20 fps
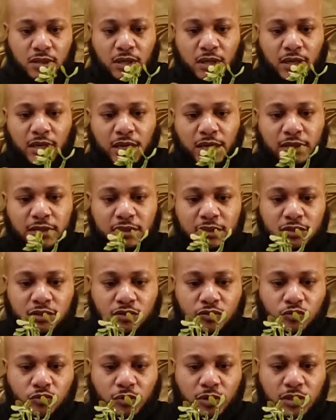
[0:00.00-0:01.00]
I like this
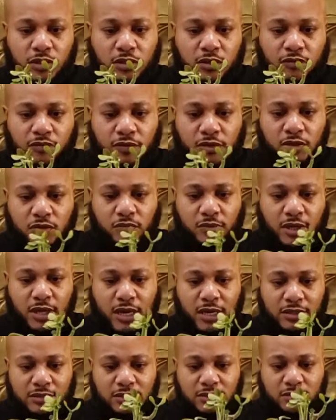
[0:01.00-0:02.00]
twin even though we
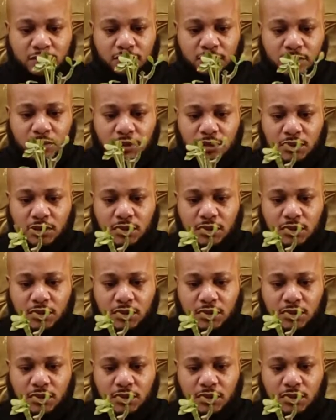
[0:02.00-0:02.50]
got some,